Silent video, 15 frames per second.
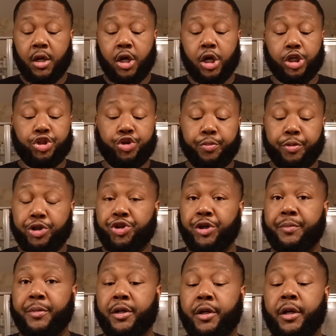or super
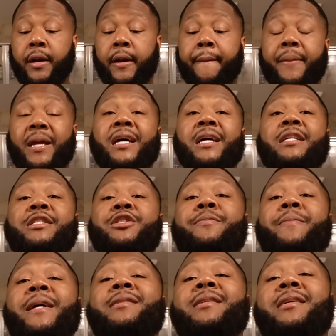trimmer, because
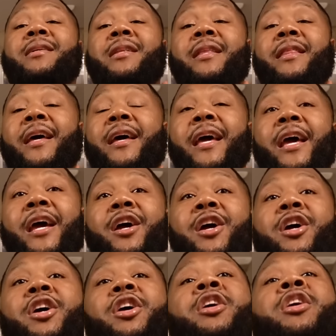basically the
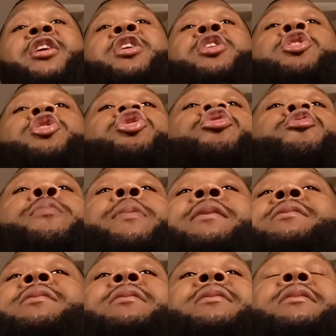hair, you
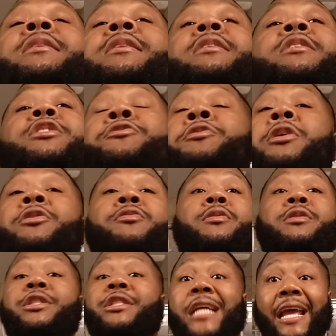basically, you know,
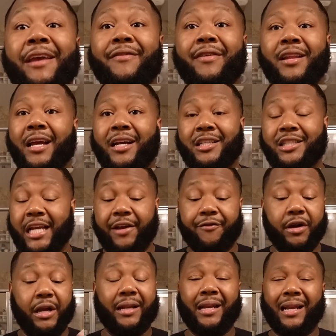shaving like a shaver.
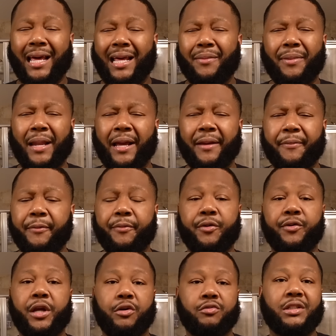And a lot of black people
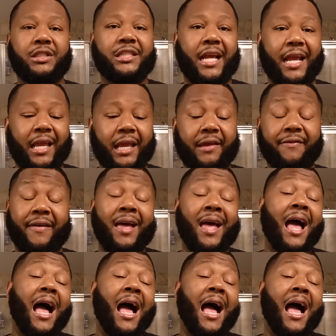don't shave.